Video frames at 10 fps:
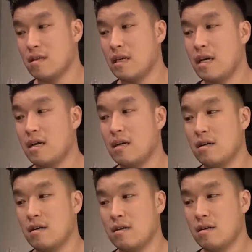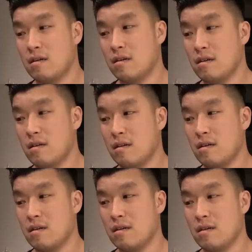Now you're saying here and there.
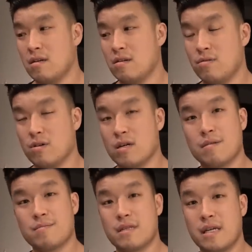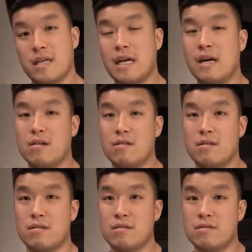Well, it comes in and out.
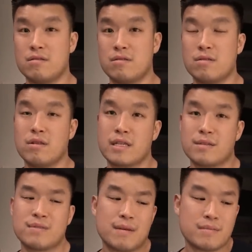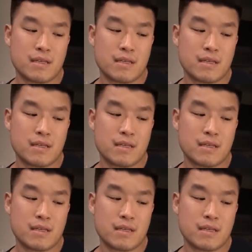So like sometimes